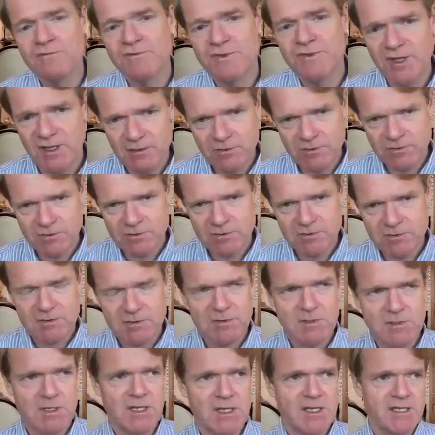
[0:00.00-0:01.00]
of
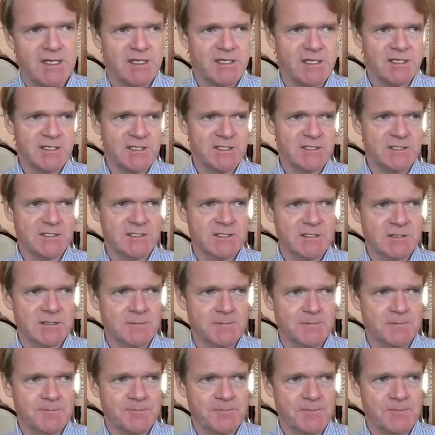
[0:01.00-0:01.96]
those is,